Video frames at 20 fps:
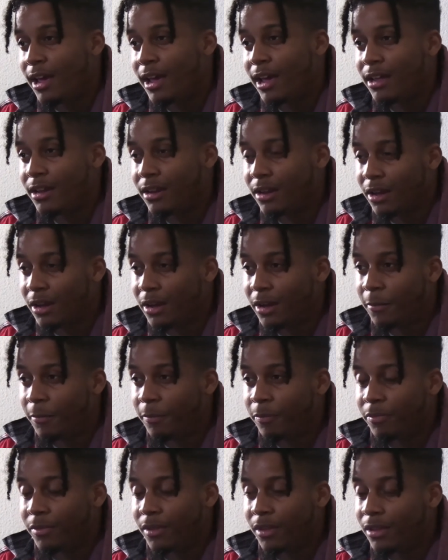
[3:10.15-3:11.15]
And,
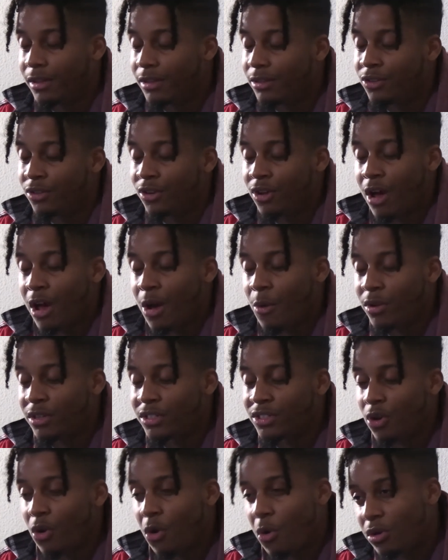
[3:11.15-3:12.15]
um, you know, I
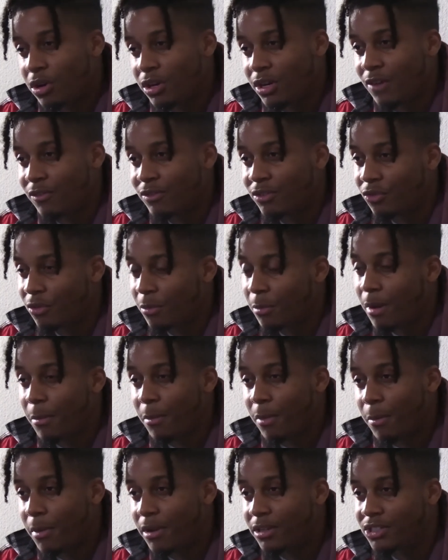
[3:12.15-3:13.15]
wasn't old enough to
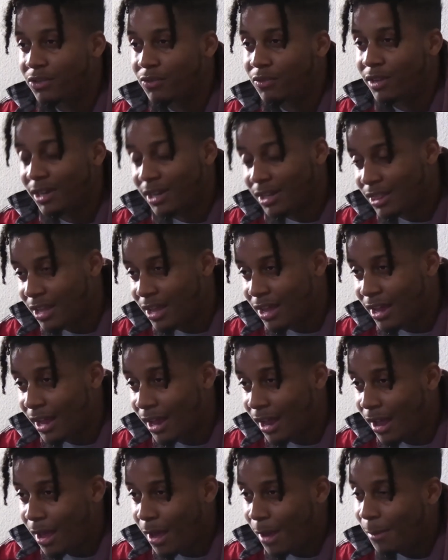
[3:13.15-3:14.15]
remember much of
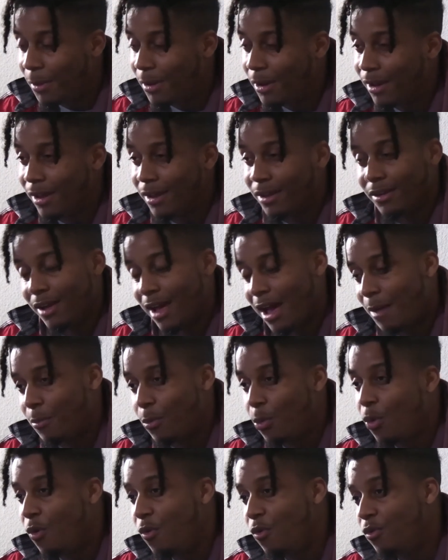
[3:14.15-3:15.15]
anything, but I
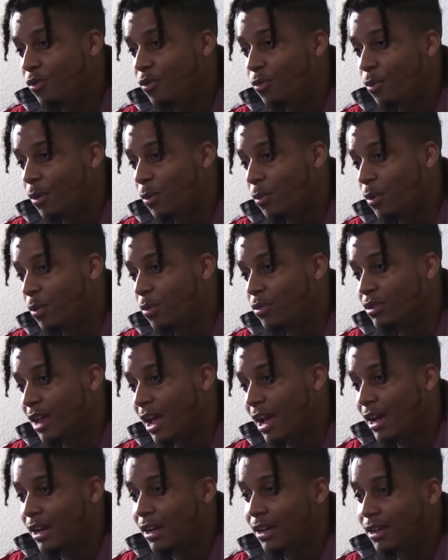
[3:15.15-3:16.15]
moved when we was
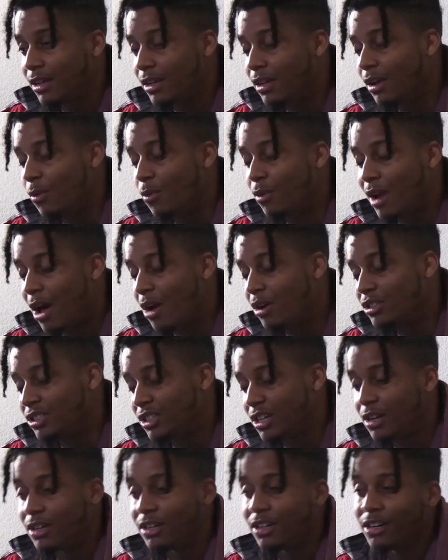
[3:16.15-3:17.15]
like, when I was
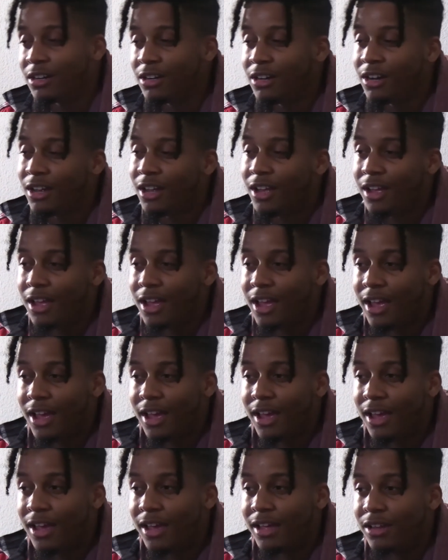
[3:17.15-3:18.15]
younger
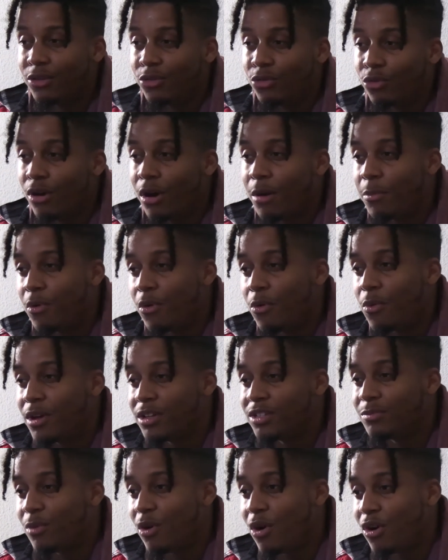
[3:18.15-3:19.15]
and grew up in
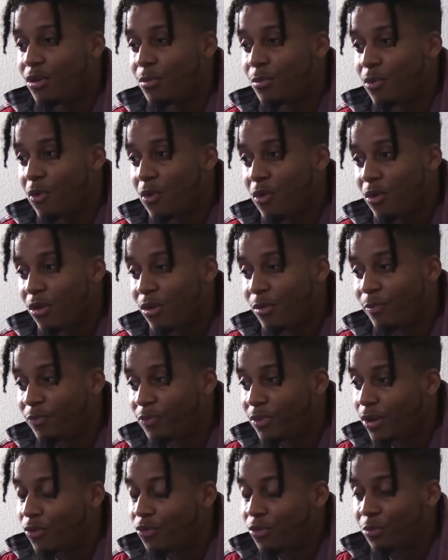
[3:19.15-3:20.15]
West Baltimore,
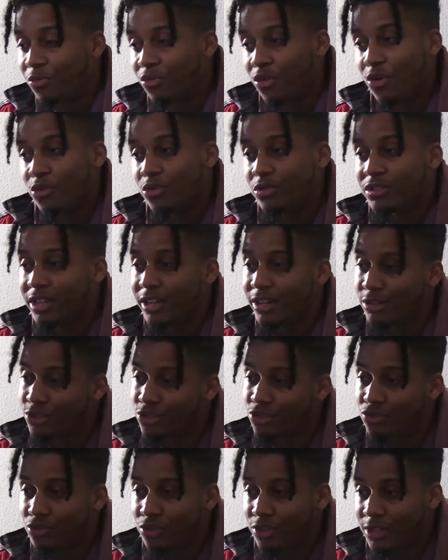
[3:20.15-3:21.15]
Rosedale
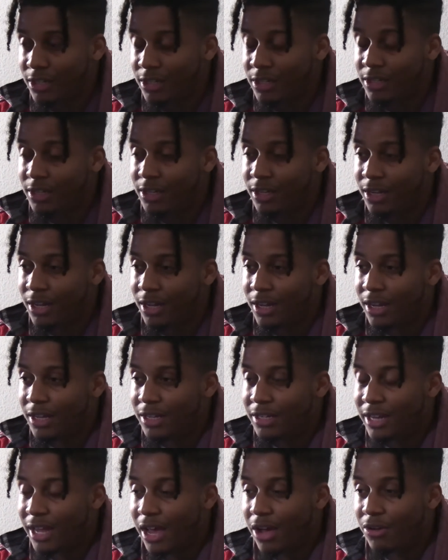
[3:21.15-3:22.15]
Street,
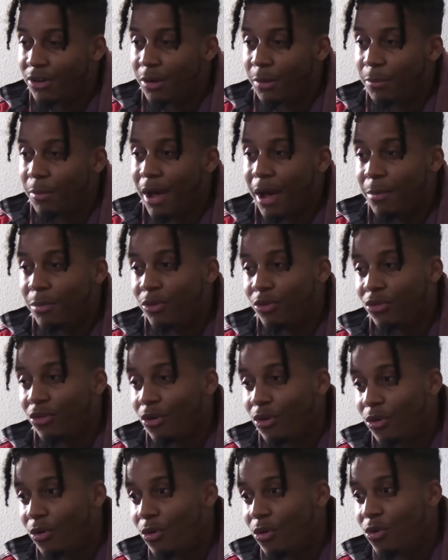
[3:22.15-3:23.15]
down in Poplar
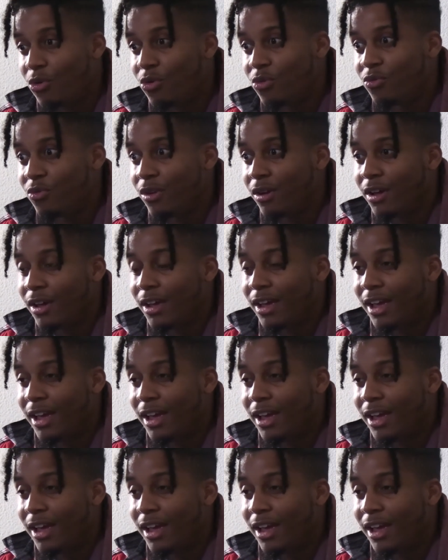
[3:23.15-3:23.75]
Grove.